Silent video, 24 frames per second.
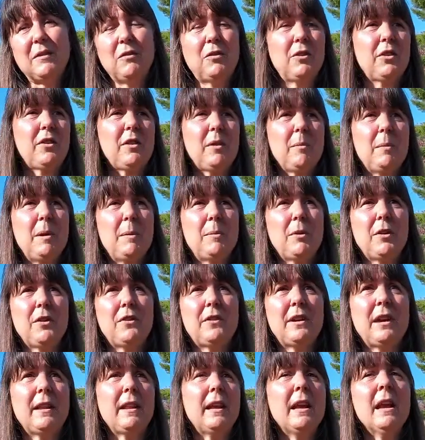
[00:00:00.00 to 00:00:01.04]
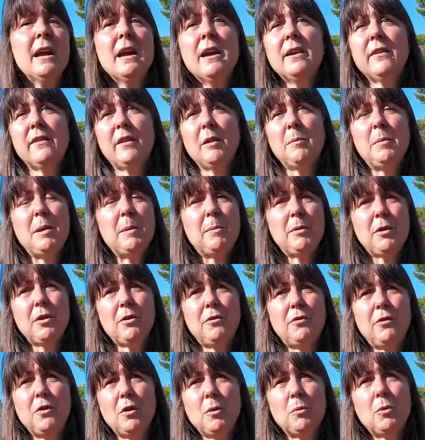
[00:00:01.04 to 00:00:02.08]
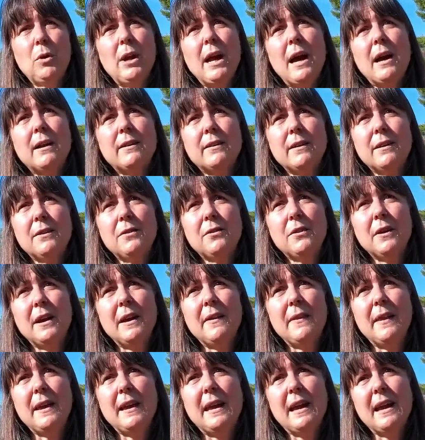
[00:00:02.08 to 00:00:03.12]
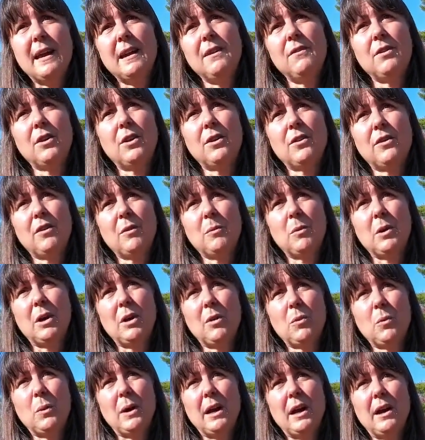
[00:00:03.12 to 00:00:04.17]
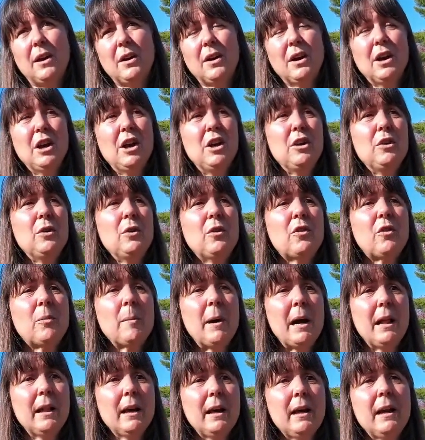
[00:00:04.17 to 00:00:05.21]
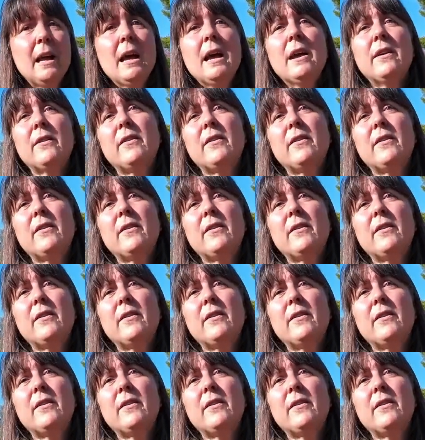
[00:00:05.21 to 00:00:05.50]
for some people it's deadly. Some people are fume reactive and they can't even go somewhere where you smell it.